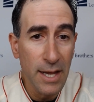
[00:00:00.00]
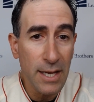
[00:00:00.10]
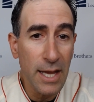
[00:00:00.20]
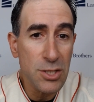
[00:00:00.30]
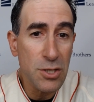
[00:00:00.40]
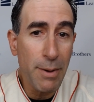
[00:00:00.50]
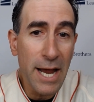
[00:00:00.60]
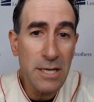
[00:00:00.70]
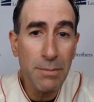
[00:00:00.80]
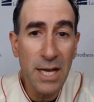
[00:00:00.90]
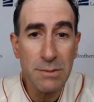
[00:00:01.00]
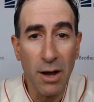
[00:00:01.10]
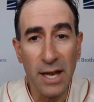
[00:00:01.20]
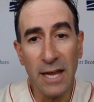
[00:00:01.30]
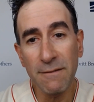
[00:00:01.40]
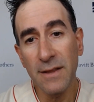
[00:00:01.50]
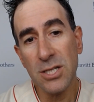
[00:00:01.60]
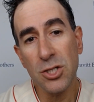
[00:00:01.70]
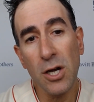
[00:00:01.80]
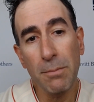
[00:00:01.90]
Okay, so back to baseball. If
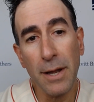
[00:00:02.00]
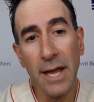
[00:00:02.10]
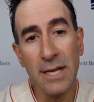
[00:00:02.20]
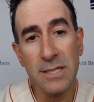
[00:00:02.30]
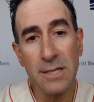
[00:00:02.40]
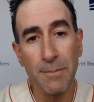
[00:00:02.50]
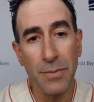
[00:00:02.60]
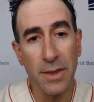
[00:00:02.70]
this took place,